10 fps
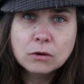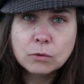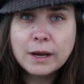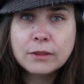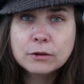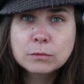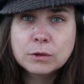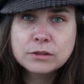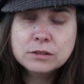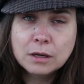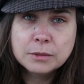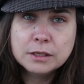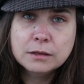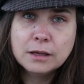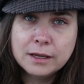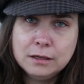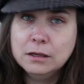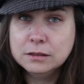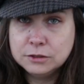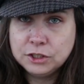or rather what the dominant
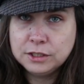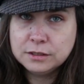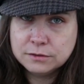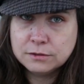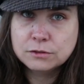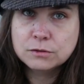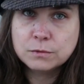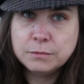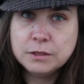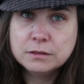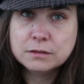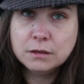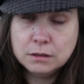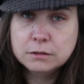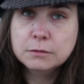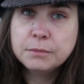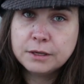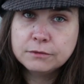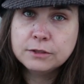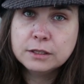ideology considers women's honor and
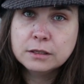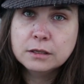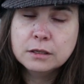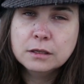benefit.